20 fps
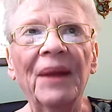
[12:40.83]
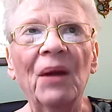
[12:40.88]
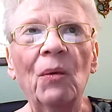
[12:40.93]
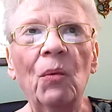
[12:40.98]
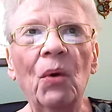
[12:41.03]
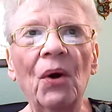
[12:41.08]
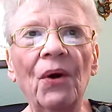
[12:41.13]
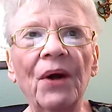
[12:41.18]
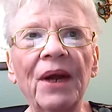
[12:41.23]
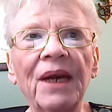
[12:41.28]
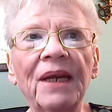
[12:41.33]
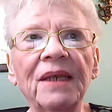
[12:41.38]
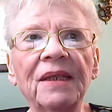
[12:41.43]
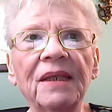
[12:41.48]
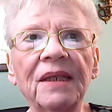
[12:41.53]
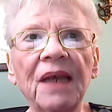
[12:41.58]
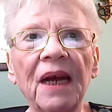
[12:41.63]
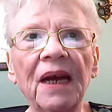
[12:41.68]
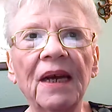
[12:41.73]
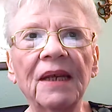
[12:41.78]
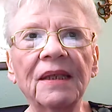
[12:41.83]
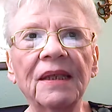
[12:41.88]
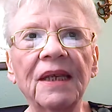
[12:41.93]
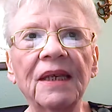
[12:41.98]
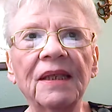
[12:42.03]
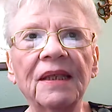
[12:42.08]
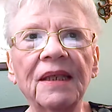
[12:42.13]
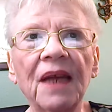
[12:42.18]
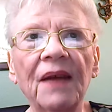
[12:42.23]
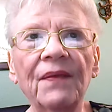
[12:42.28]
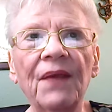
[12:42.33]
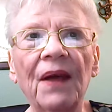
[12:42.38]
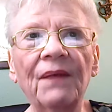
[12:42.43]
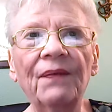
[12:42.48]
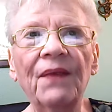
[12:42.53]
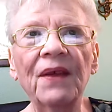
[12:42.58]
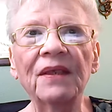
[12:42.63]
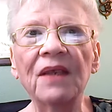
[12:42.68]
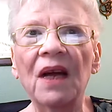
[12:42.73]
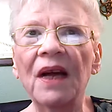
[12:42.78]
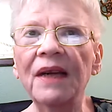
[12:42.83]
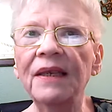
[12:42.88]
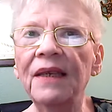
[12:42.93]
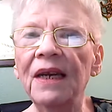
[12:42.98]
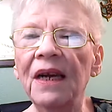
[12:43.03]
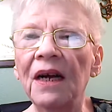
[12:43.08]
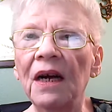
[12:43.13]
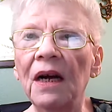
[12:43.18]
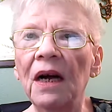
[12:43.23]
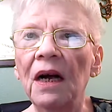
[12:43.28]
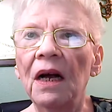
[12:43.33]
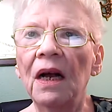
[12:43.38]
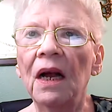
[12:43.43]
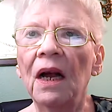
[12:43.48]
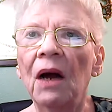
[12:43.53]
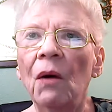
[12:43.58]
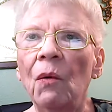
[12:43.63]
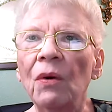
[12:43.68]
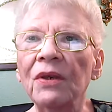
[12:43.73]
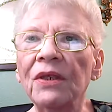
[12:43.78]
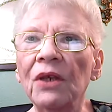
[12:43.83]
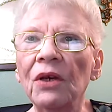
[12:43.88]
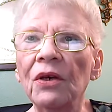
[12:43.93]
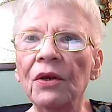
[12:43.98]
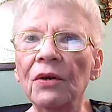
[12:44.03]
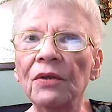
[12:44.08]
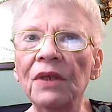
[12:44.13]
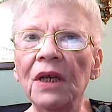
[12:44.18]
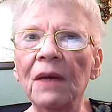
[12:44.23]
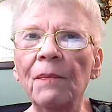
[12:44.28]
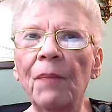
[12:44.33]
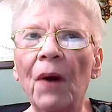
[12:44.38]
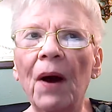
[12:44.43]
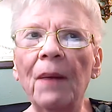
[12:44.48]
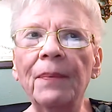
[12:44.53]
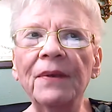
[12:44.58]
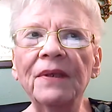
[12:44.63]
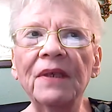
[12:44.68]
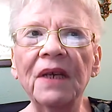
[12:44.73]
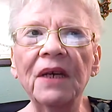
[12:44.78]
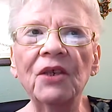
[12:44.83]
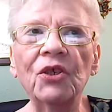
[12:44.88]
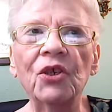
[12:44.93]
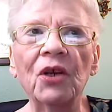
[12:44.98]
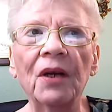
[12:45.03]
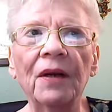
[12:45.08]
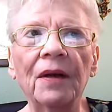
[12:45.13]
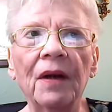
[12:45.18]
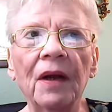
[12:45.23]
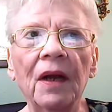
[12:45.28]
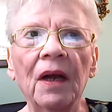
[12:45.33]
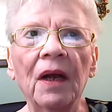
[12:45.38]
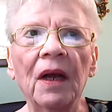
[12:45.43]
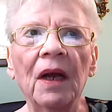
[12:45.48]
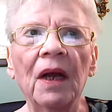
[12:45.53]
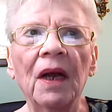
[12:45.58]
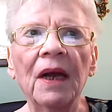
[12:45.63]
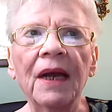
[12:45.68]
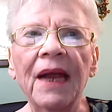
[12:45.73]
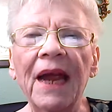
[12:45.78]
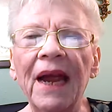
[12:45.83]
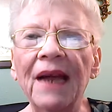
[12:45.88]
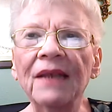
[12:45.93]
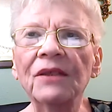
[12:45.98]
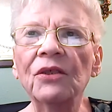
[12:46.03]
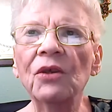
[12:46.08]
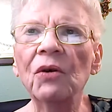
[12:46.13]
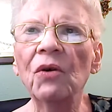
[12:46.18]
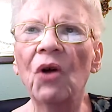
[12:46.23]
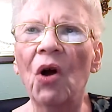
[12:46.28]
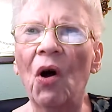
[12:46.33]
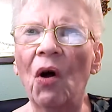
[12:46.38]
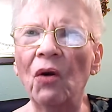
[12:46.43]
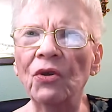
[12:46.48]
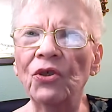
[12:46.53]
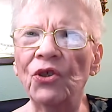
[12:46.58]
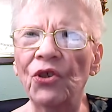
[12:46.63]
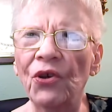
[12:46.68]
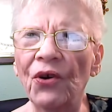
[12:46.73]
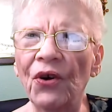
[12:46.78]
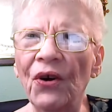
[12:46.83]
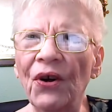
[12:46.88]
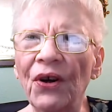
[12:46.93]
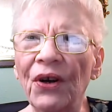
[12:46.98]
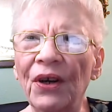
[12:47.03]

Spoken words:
where he said that this idea was a losing proposition. Cancel culture?